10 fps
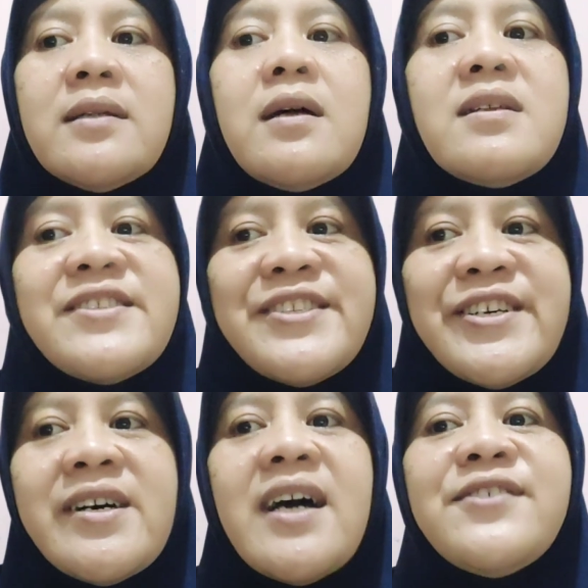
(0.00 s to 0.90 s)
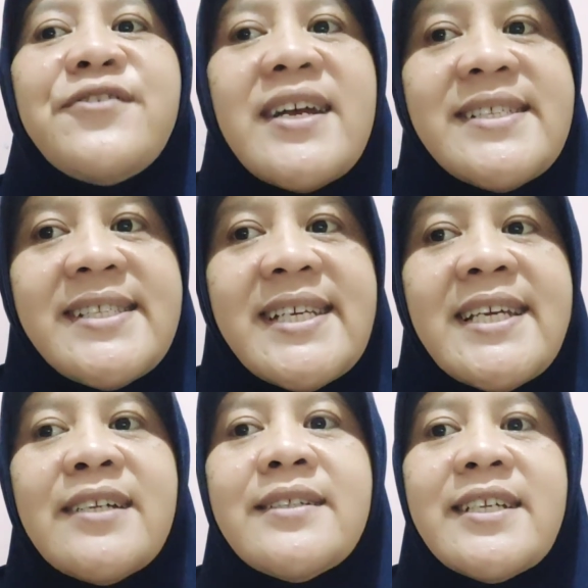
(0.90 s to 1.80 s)
also
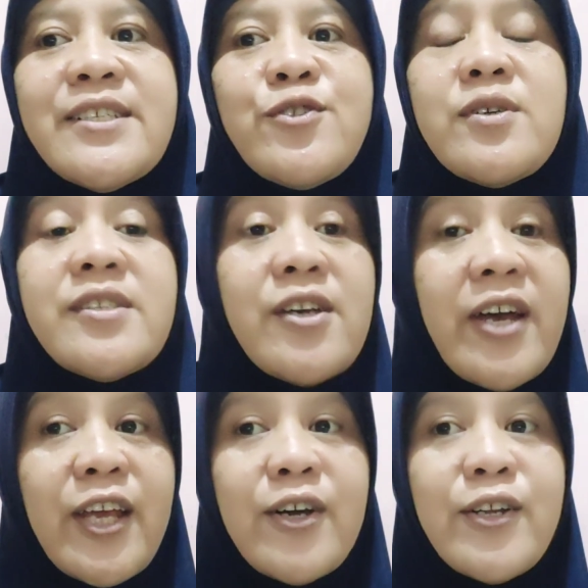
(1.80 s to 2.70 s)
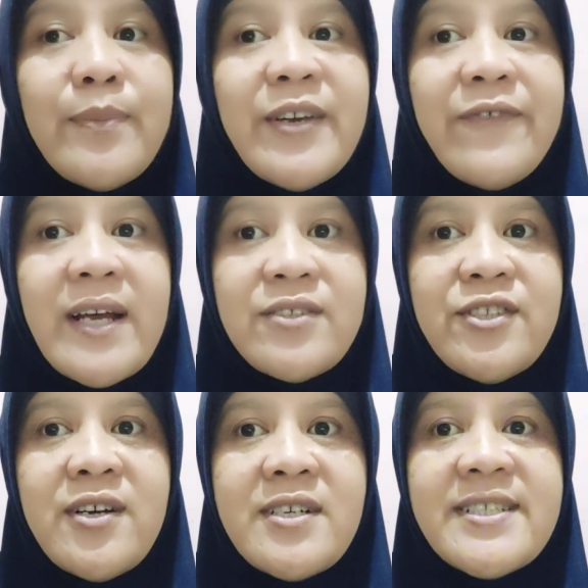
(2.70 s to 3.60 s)
addressing the socio-economic
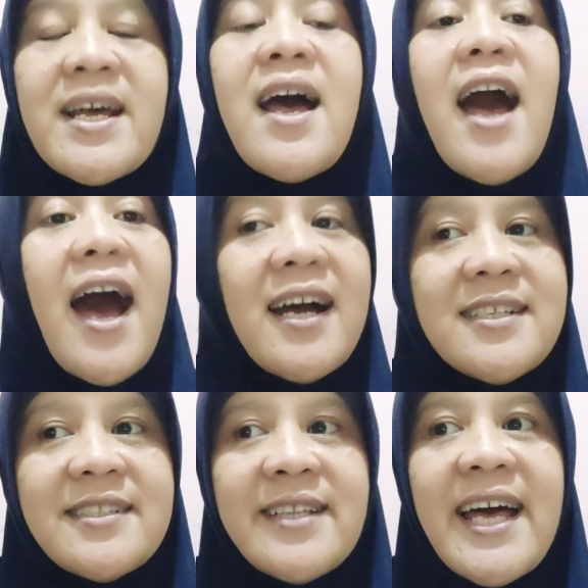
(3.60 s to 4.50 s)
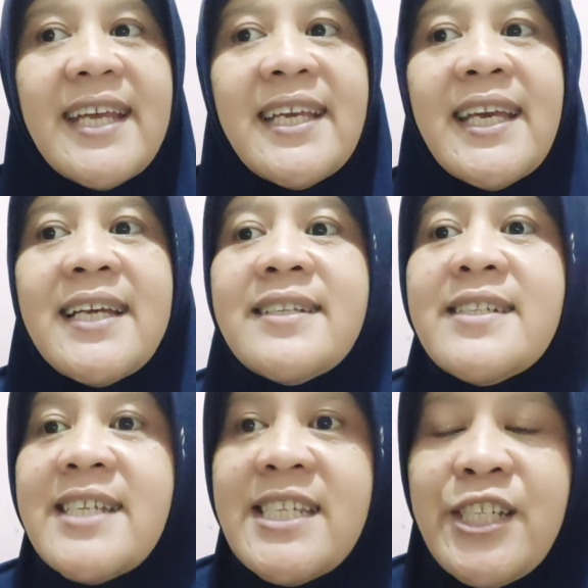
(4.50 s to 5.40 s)
factors underlying
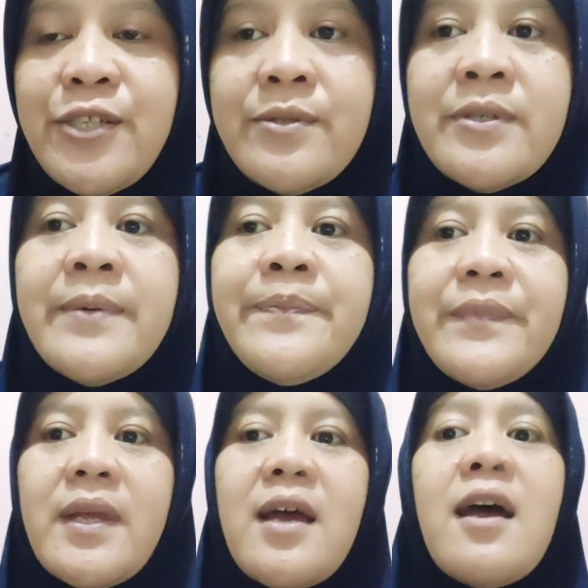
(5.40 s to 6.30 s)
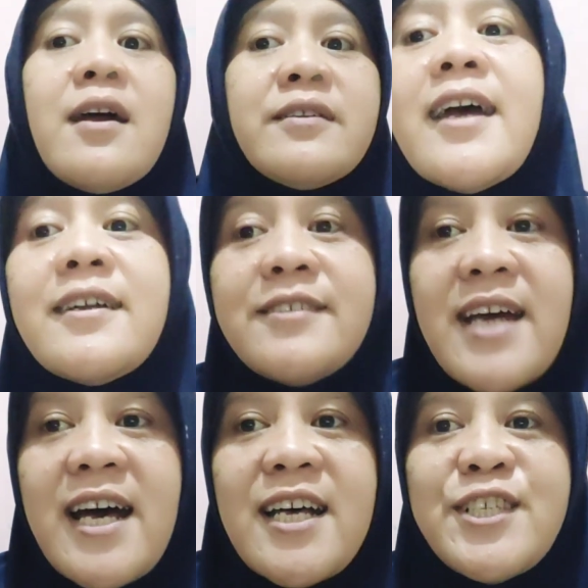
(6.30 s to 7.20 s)
the issue.
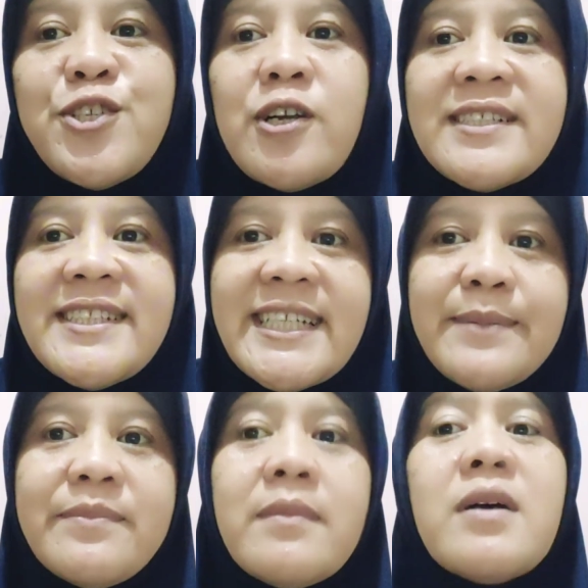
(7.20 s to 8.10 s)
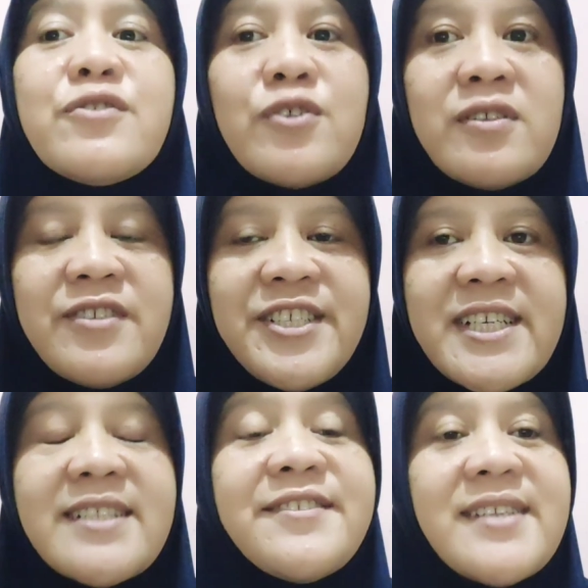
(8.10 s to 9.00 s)
The short-term
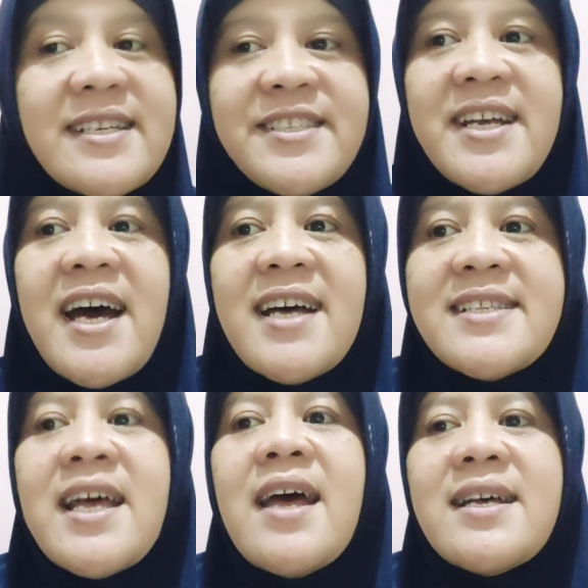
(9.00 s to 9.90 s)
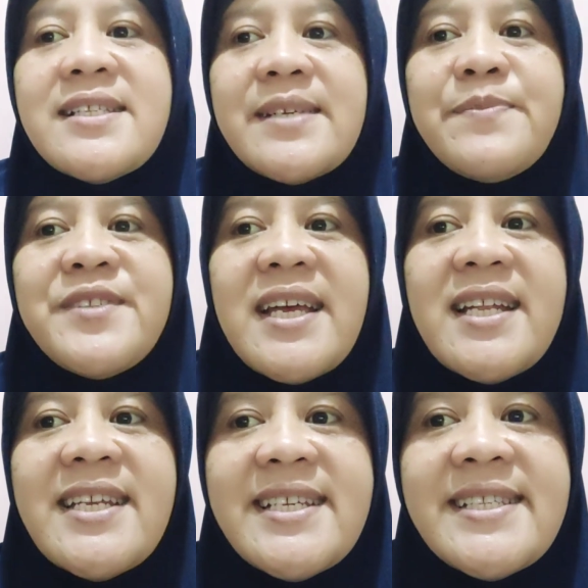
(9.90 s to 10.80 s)
solutions such as subsidies